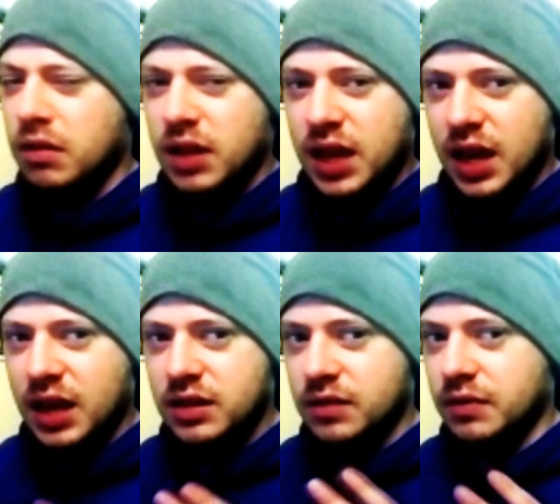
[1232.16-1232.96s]
it's all
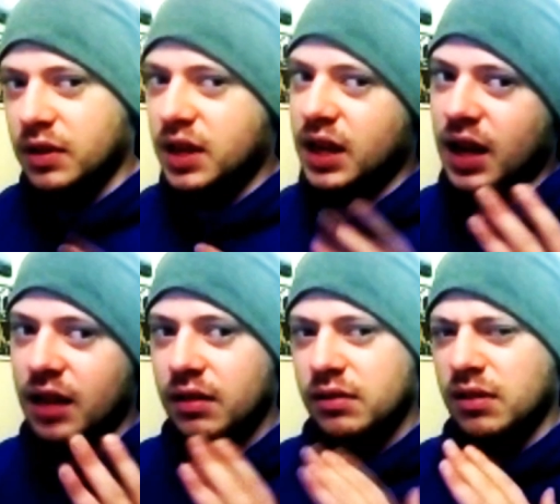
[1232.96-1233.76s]
a case of
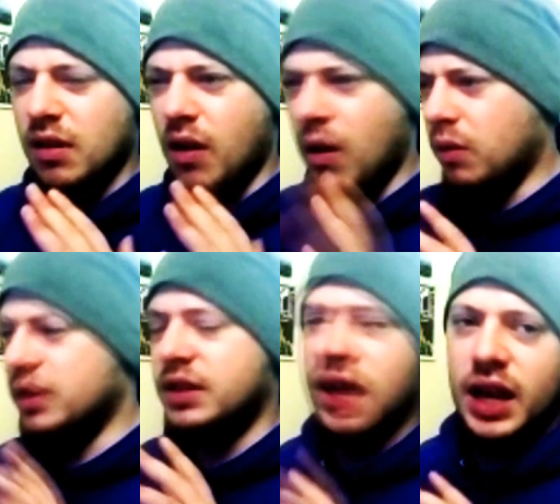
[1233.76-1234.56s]
looking at
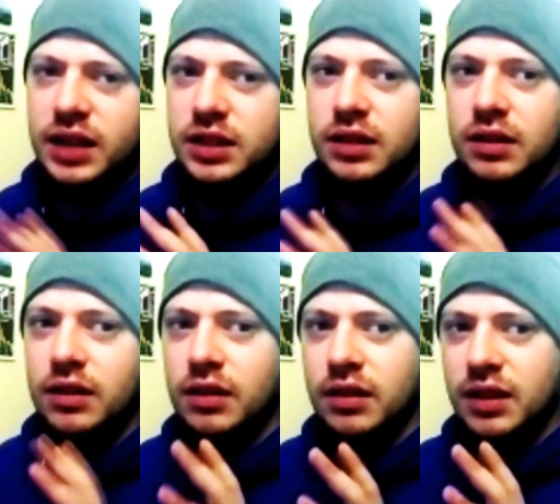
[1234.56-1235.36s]
all the
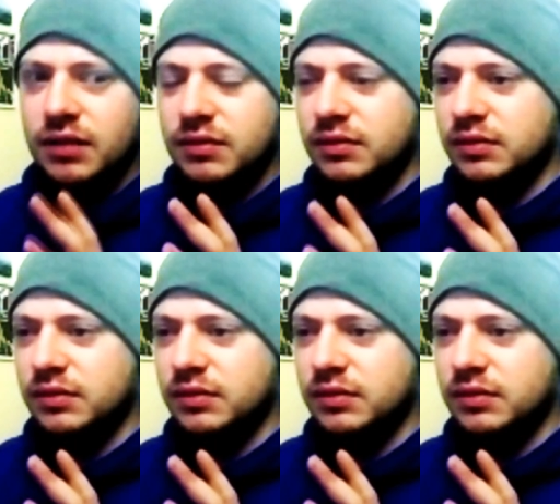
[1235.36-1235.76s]
data